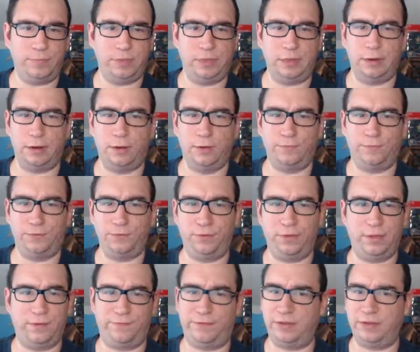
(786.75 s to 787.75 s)

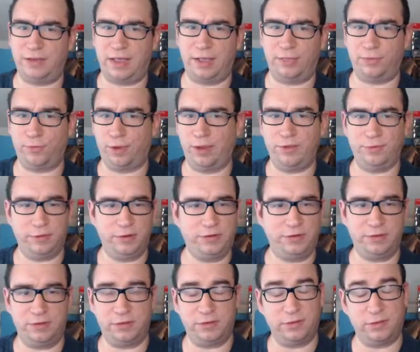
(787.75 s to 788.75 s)
If he's got the right
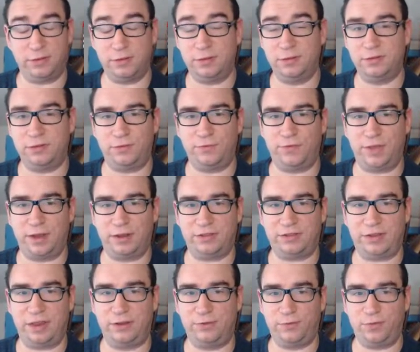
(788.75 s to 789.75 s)
resistances, you've got a
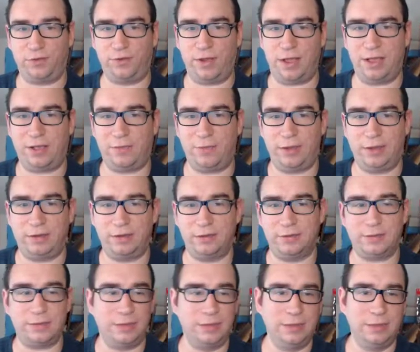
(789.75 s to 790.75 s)
stage with crack
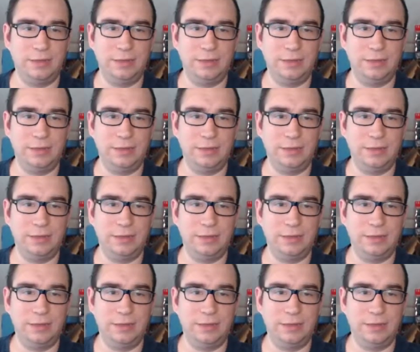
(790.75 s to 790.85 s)
weakness,